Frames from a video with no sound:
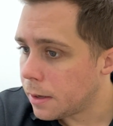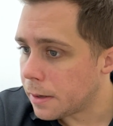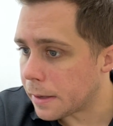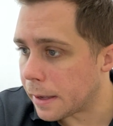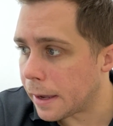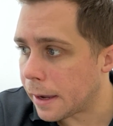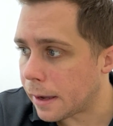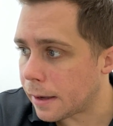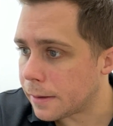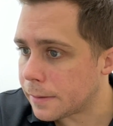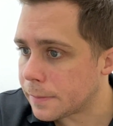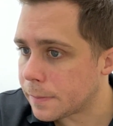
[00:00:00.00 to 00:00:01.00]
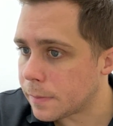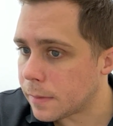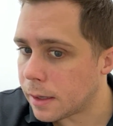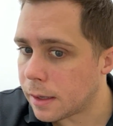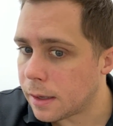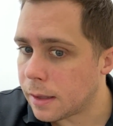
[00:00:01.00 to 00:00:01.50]
Yeah,
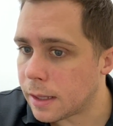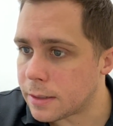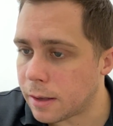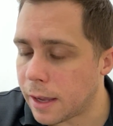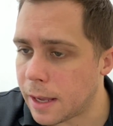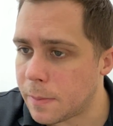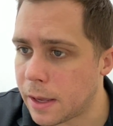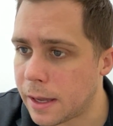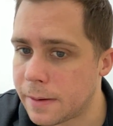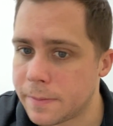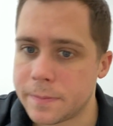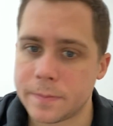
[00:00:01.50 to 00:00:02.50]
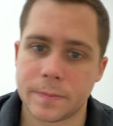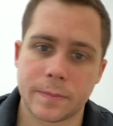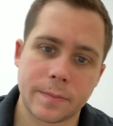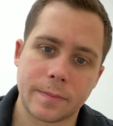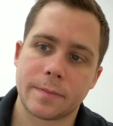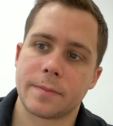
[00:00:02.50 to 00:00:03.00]
that's all I had, man.
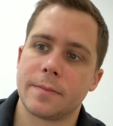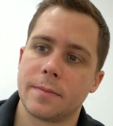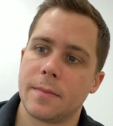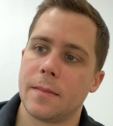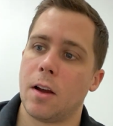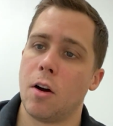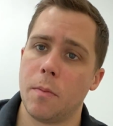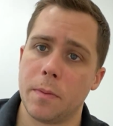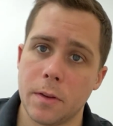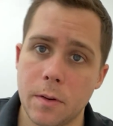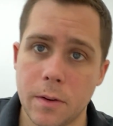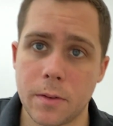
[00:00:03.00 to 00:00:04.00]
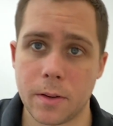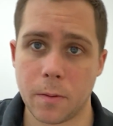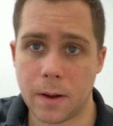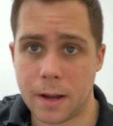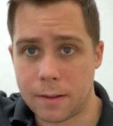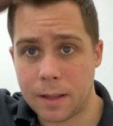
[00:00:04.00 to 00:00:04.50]
Hope you are doing
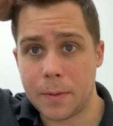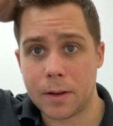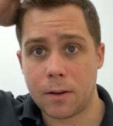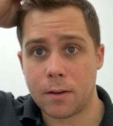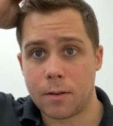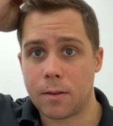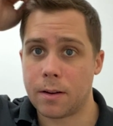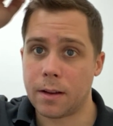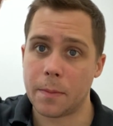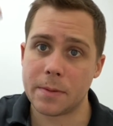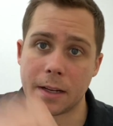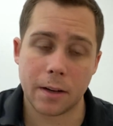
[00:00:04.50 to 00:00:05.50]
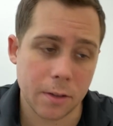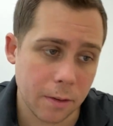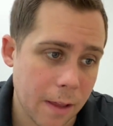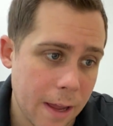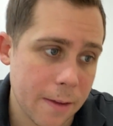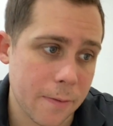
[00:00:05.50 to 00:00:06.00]
well. Let me know, update on your
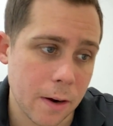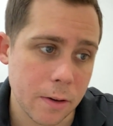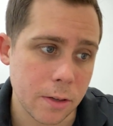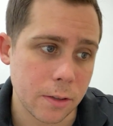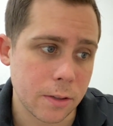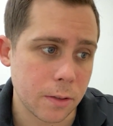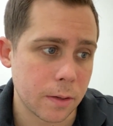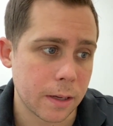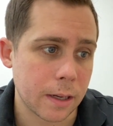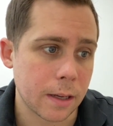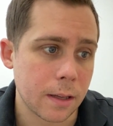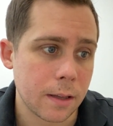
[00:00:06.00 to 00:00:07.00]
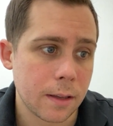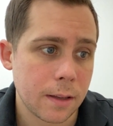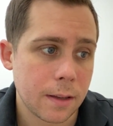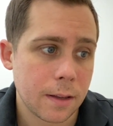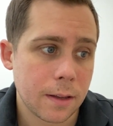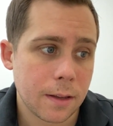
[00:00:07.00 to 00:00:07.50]
life, how you're doing.
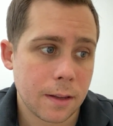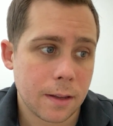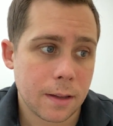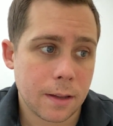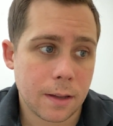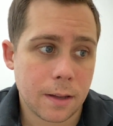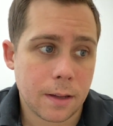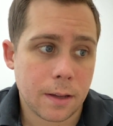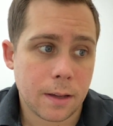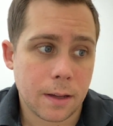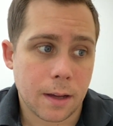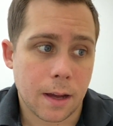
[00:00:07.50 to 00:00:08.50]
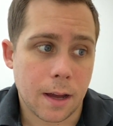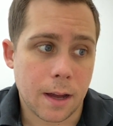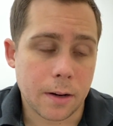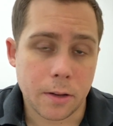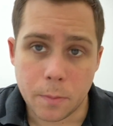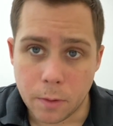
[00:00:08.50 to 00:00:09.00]
I
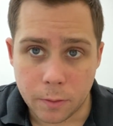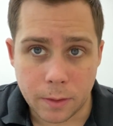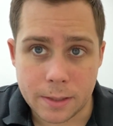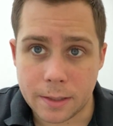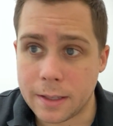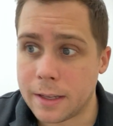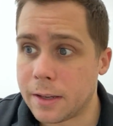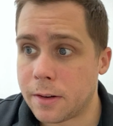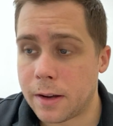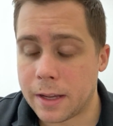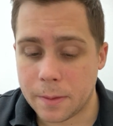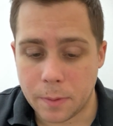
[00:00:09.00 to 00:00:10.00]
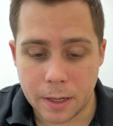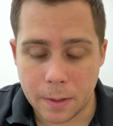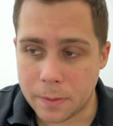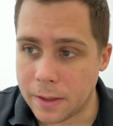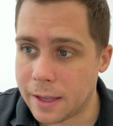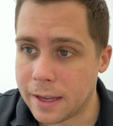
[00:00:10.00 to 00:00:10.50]
know you moved recently, had the breakup
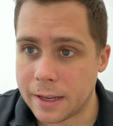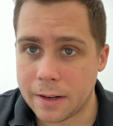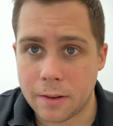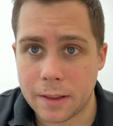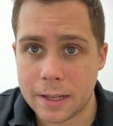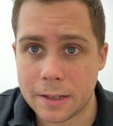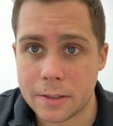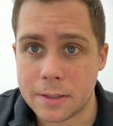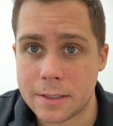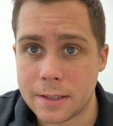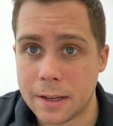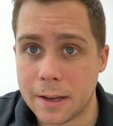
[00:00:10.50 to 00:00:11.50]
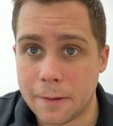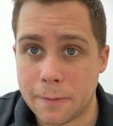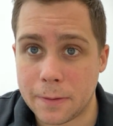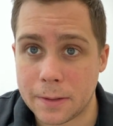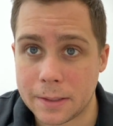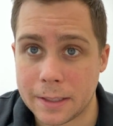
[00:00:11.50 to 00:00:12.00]
thing and all that good
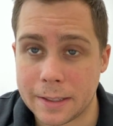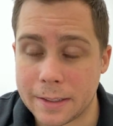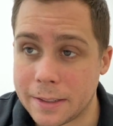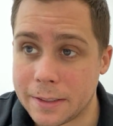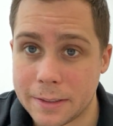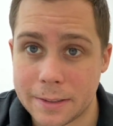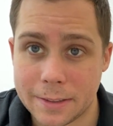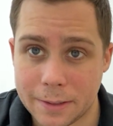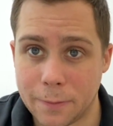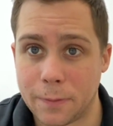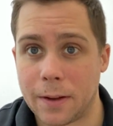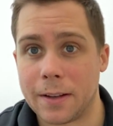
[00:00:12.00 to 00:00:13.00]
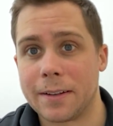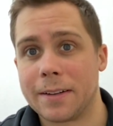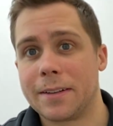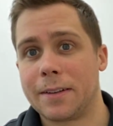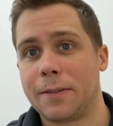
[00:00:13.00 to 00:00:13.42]
stuff, all that fun